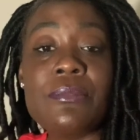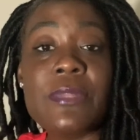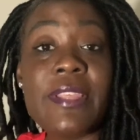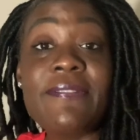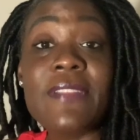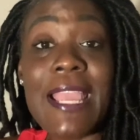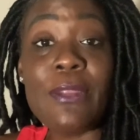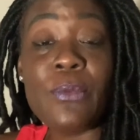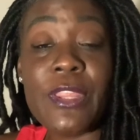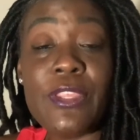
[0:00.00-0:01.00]
the flight
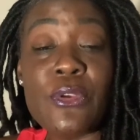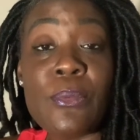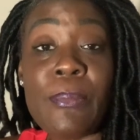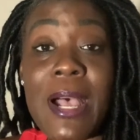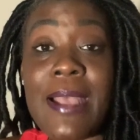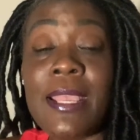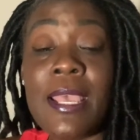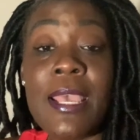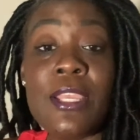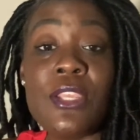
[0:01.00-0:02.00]
with you. But,
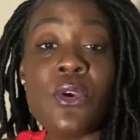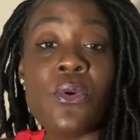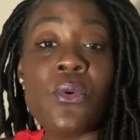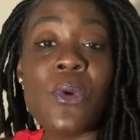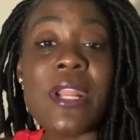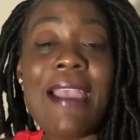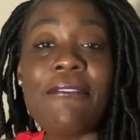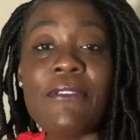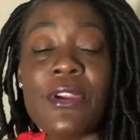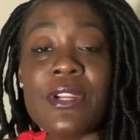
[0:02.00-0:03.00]
you know,
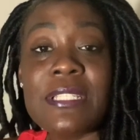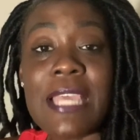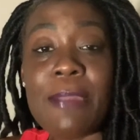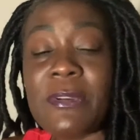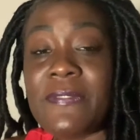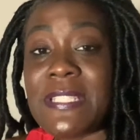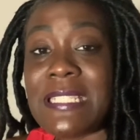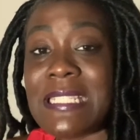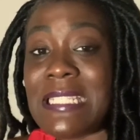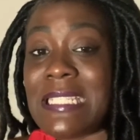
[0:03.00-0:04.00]
whatever type of
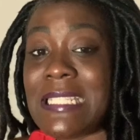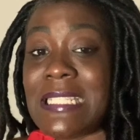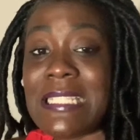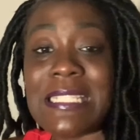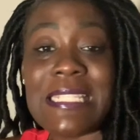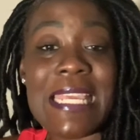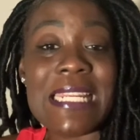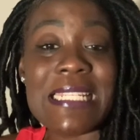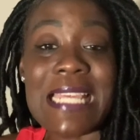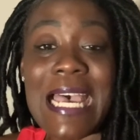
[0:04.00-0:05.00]

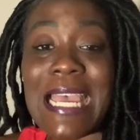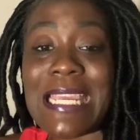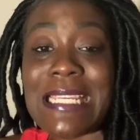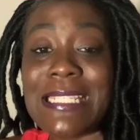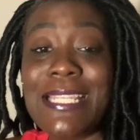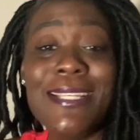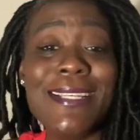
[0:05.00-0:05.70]
sanitizer